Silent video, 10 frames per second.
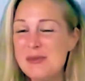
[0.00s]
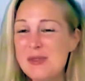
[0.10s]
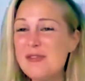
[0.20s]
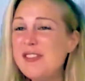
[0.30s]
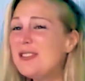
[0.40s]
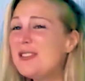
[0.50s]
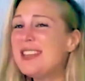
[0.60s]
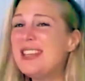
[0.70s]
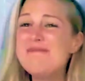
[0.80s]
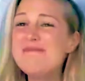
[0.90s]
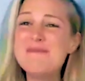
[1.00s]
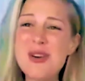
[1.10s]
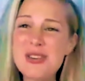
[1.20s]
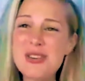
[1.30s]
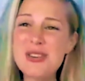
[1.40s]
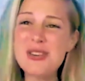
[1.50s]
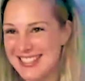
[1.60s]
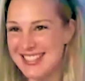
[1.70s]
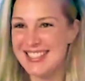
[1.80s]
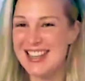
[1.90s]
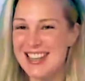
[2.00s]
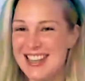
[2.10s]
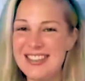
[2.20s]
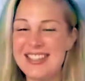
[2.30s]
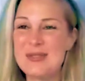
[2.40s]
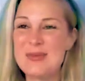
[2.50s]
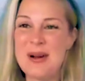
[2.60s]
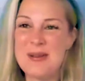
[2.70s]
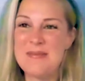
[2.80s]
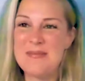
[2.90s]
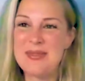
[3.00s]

We feel the emotions of it as well.